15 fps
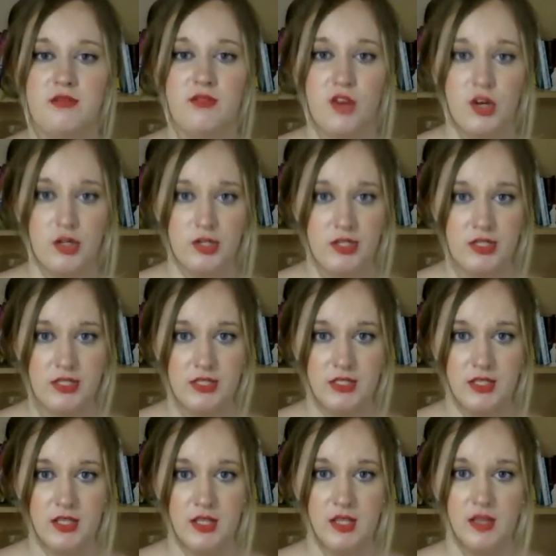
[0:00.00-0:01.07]

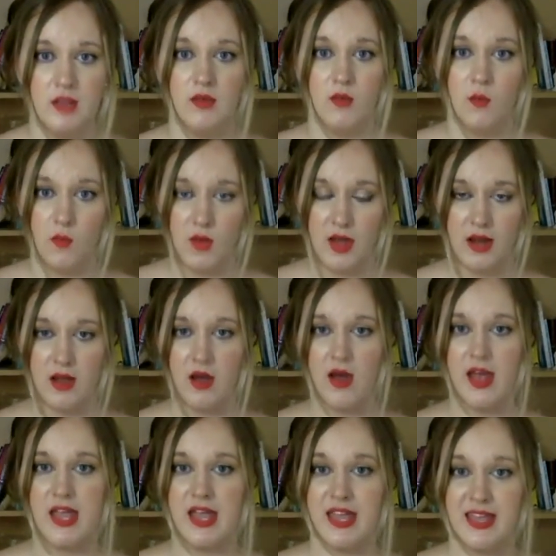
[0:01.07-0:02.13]
focused where
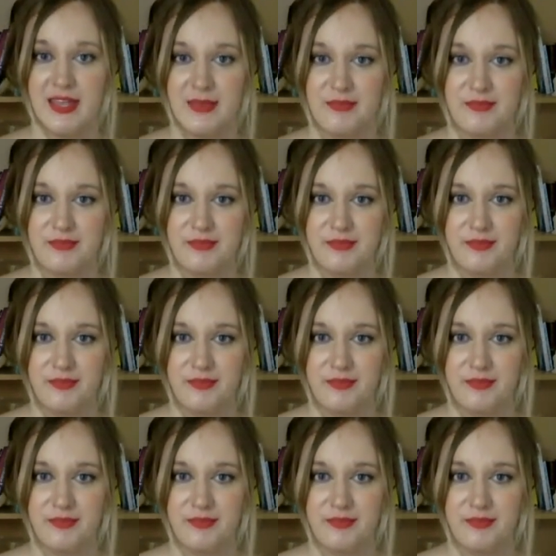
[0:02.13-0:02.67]
I am.